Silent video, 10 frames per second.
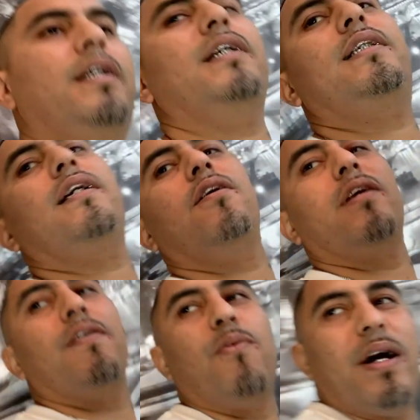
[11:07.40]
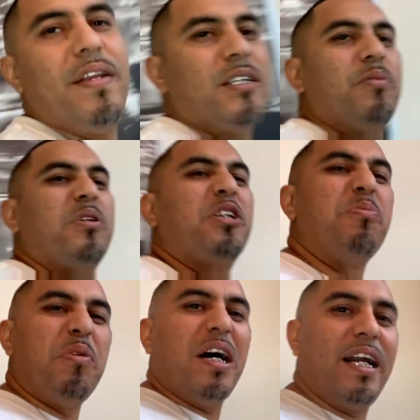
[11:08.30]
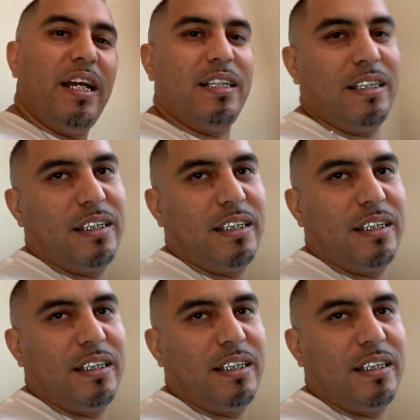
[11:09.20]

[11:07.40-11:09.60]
Kingston gonna give away this shmoney.